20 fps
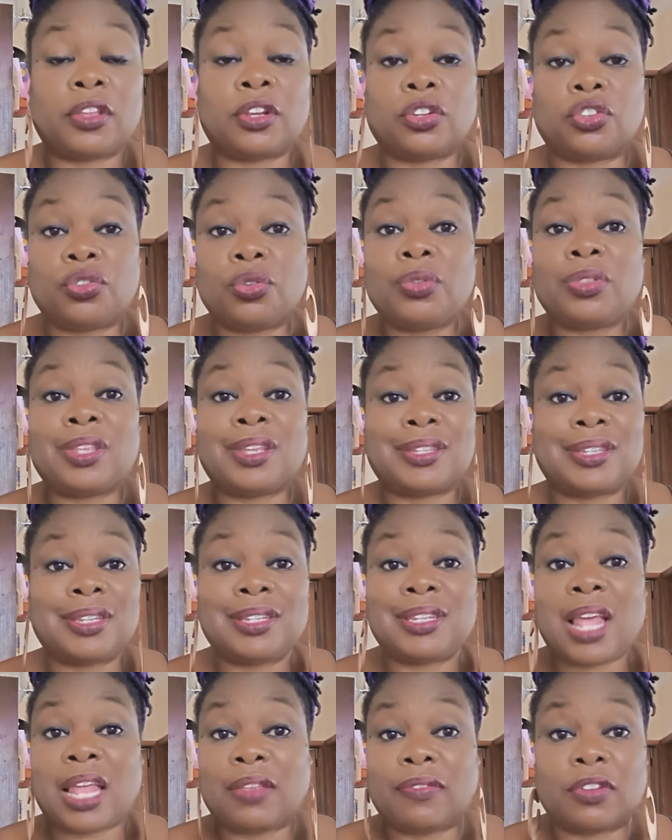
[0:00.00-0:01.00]
The truth is,
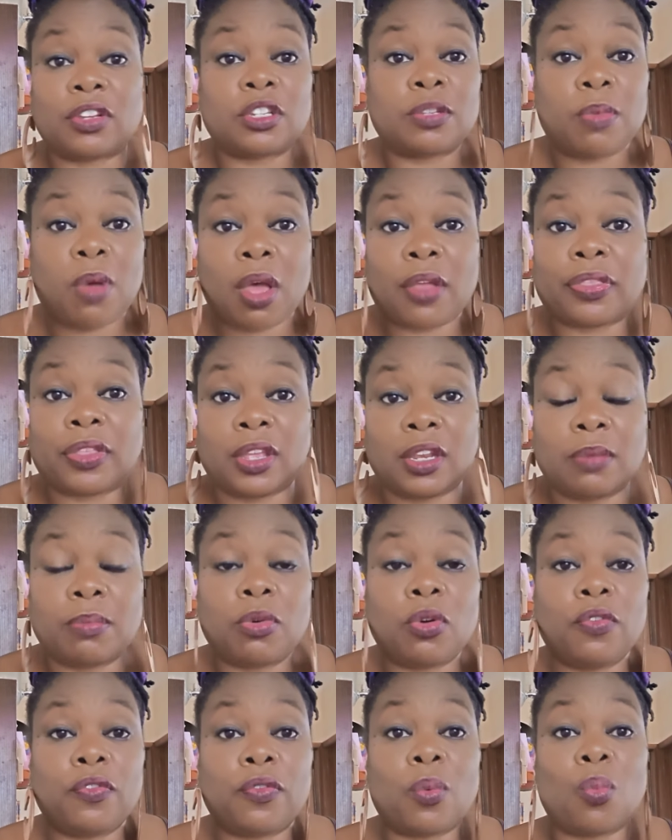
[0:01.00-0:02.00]
it's not even a small thing to
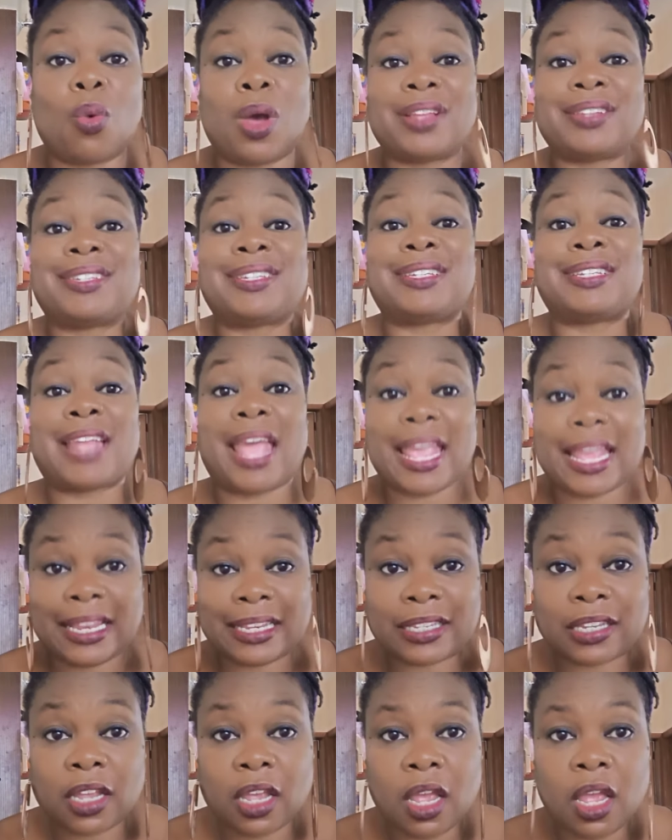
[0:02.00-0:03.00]
move from one
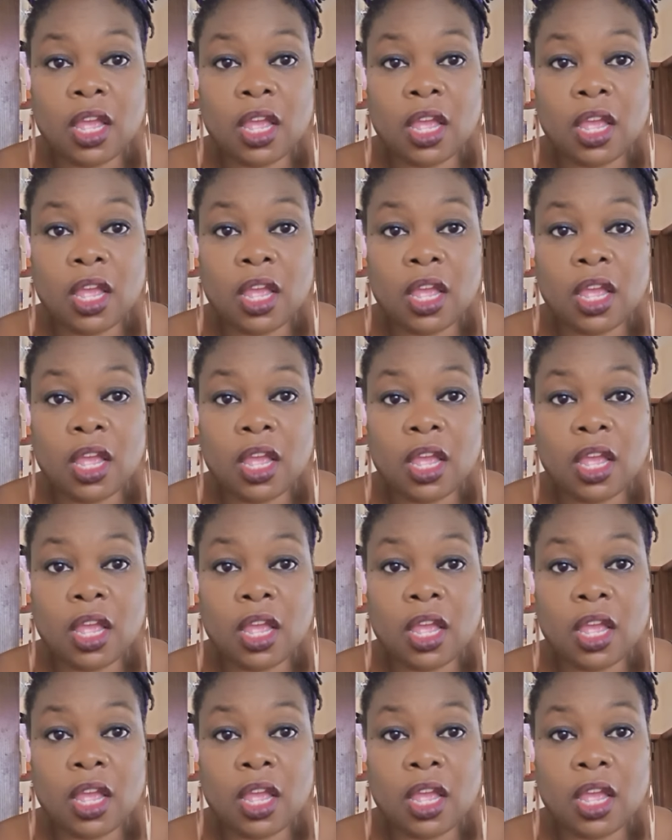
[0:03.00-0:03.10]
state